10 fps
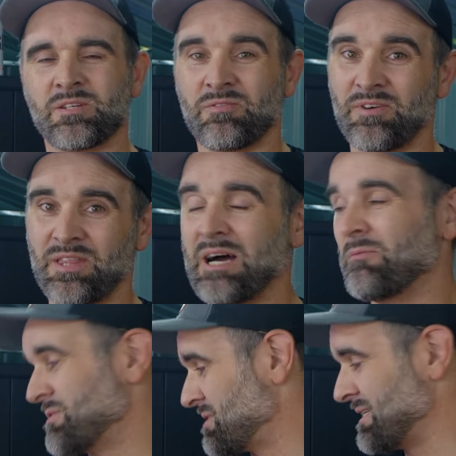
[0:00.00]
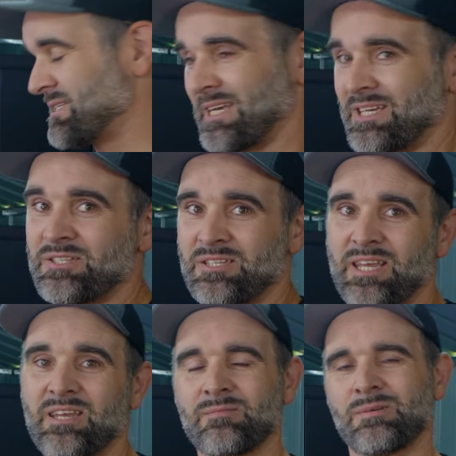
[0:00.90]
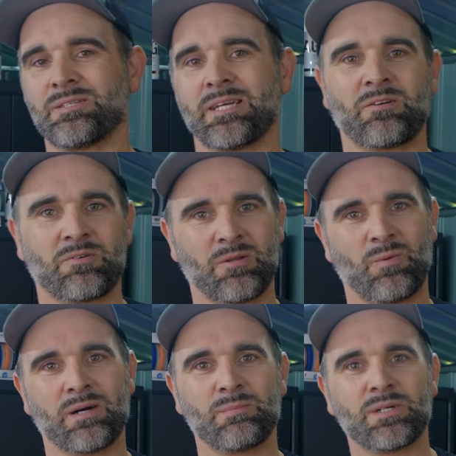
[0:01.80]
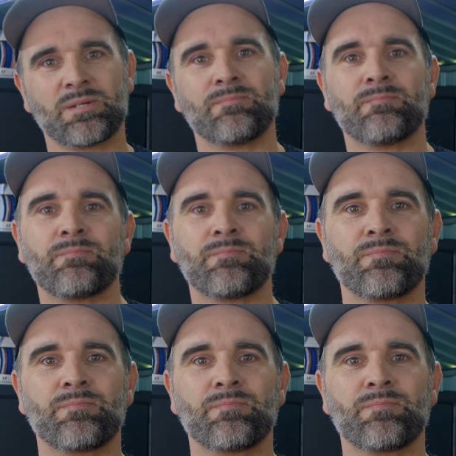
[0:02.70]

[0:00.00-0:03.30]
So for that, we just need to take a seat and take a look at the whiteboard. So when we